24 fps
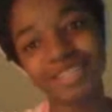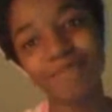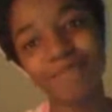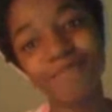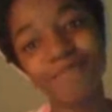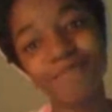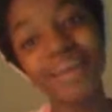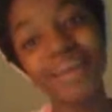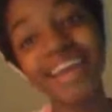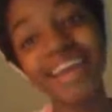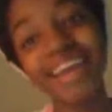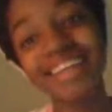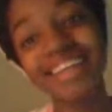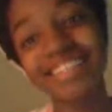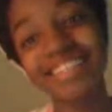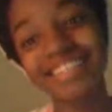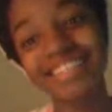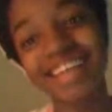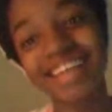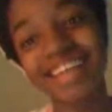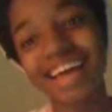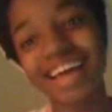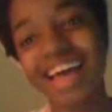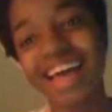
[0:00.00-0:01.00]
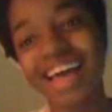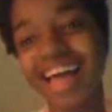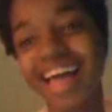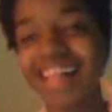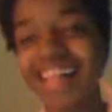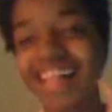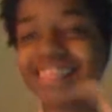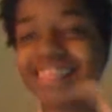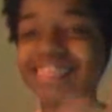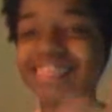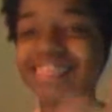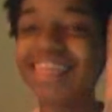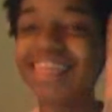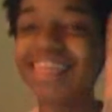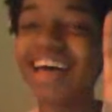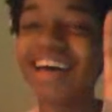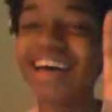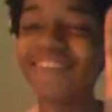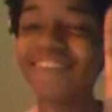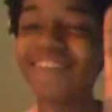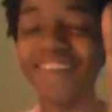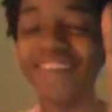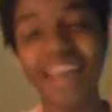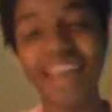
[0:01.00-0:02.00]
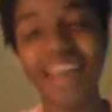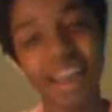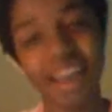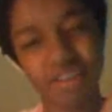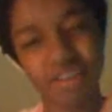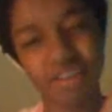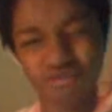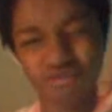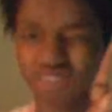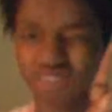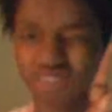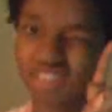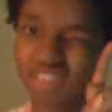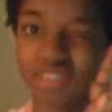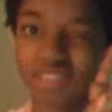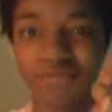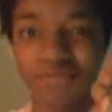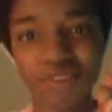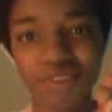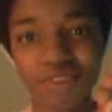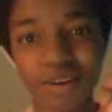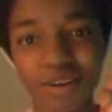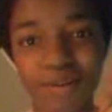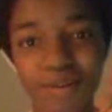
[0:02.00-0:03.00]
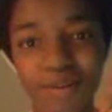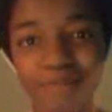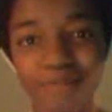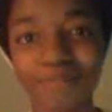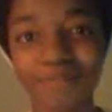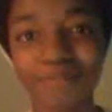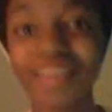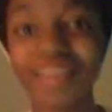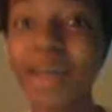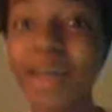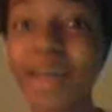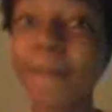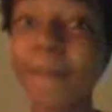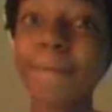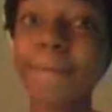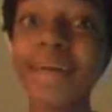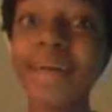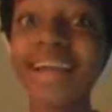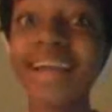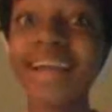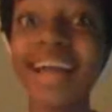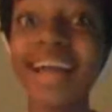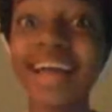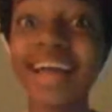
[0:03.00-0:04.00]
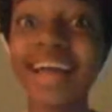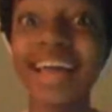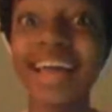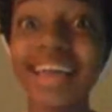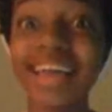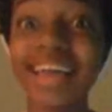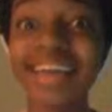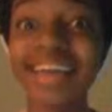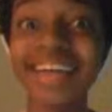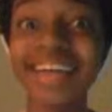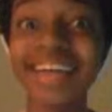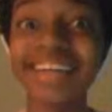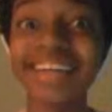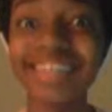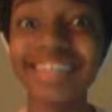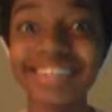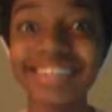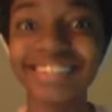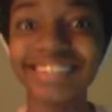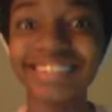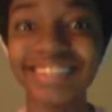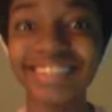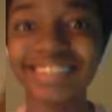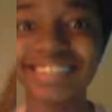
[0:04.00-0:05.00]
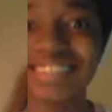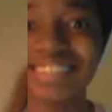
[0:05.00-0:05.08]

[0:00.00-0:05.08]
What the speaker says: Just peace, love, and rock and roll. Bye guys.